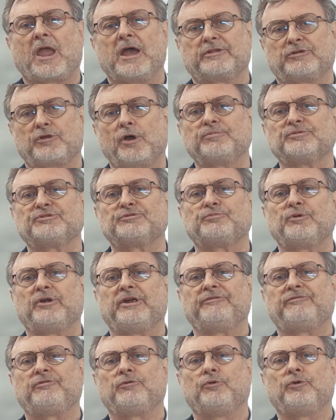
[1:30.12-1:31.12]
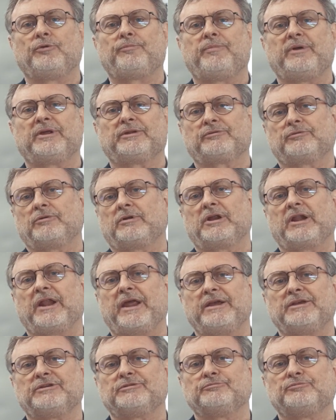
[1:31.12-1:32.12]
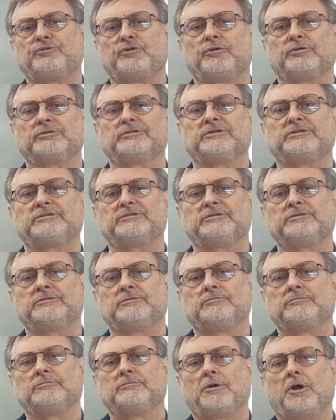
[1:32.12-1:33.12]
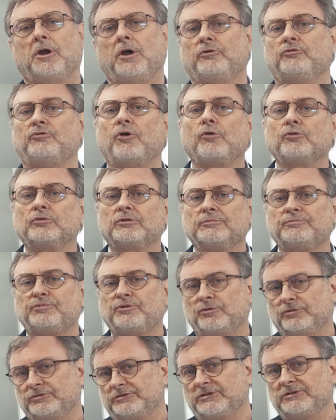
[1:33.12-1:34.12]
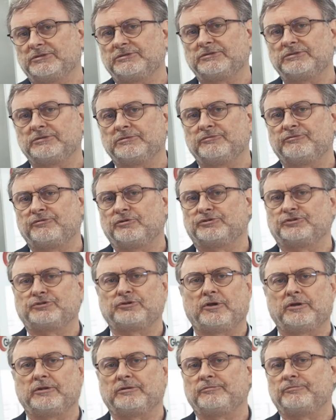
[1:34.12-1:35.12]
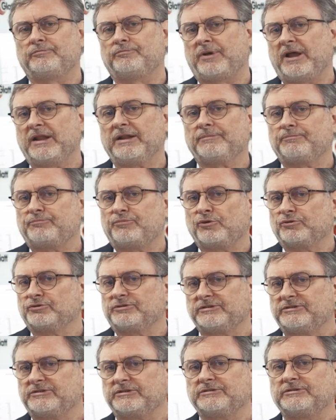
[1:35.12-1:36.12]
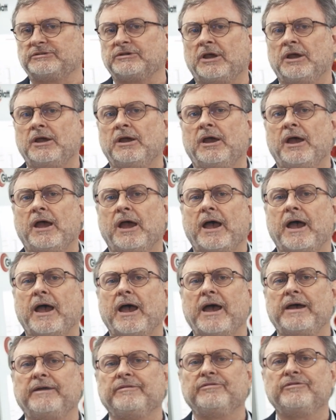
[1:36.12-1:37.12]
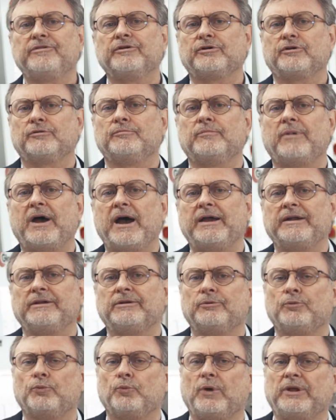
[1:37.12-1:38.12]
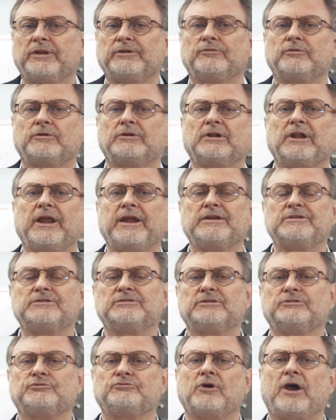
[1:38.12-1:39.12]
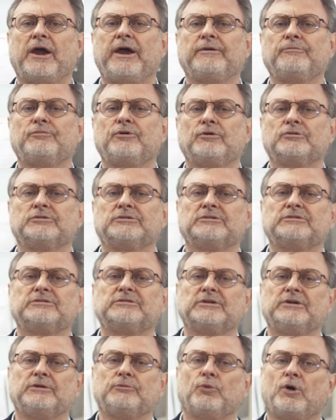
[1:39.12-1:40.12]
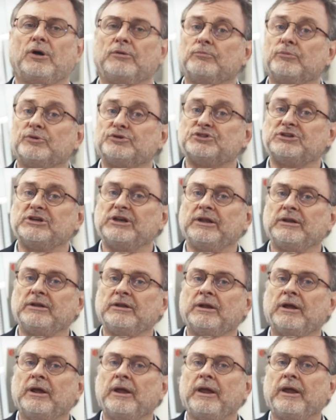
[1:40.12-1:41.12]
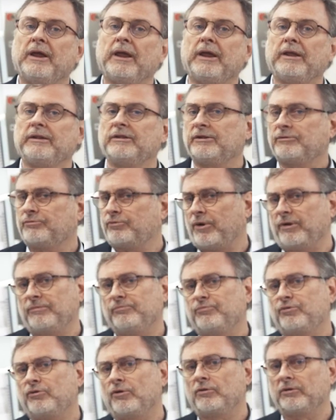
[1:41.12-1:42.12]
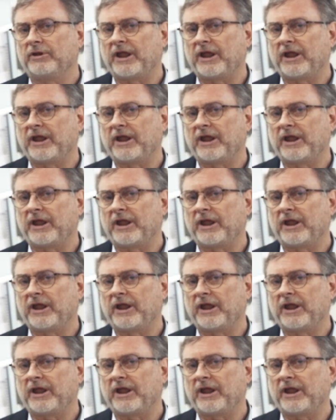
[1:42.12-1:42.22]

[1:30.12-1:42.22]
a top spray fluid bed granulation process, a rotor process for certain pellet processes, and the combined wet granulation and drying process in one machine in the Train Pro